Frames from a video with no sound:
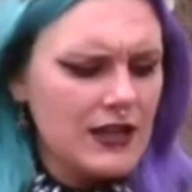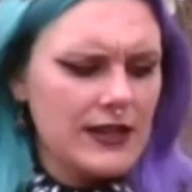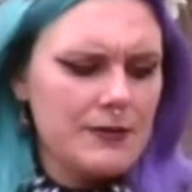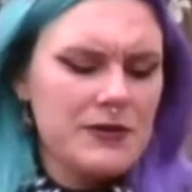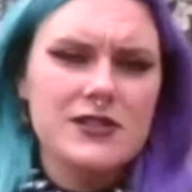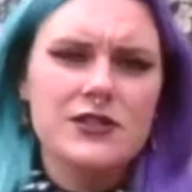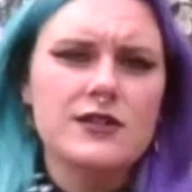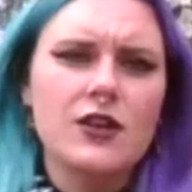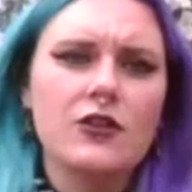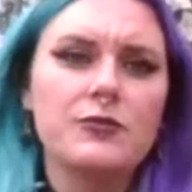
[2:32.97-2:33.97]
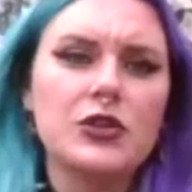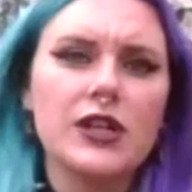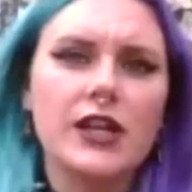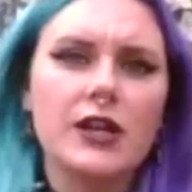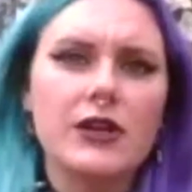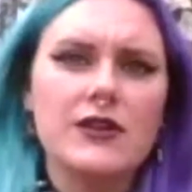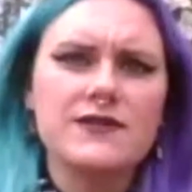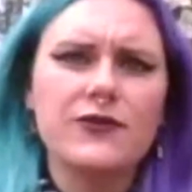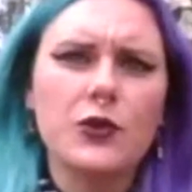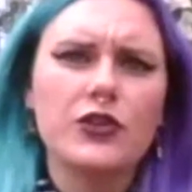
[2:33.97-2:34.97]
led me to start self-mutilating when I was
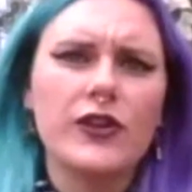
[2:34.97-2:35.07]
in 4th